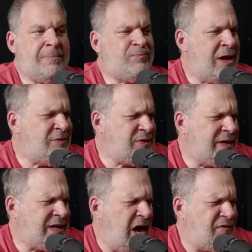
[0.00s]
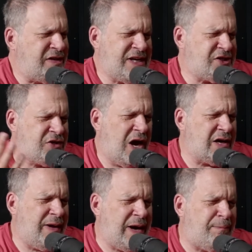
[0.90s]
he was doing a conversation
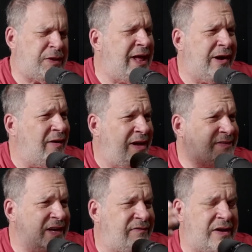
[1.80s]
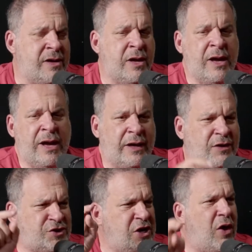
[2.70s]
talking about a player on TV. He
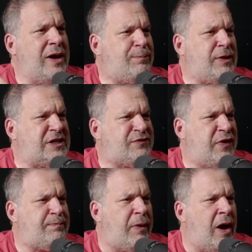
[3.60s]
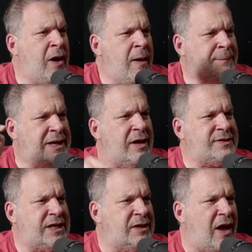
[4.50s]
goes, he plays football
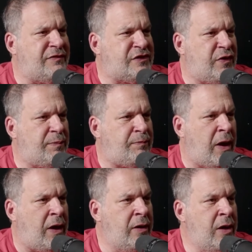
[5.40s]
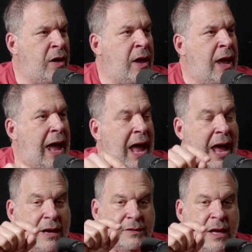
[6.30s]
because he loves football.
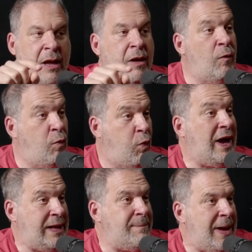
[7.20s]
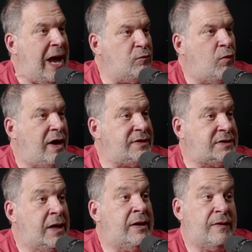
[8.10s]
And what he meant
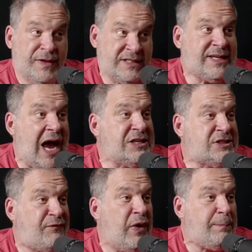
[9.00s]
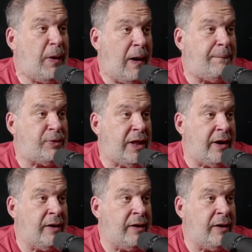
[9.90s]
was, this guy's a football player.